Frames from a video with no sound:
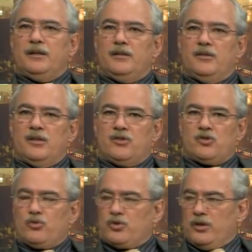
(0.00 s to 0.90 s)
in the
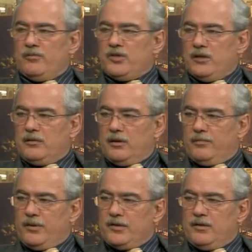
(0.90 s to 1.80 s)
Jerusalem Central
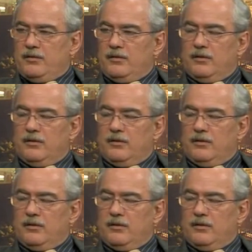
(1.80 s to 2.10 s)
Prison.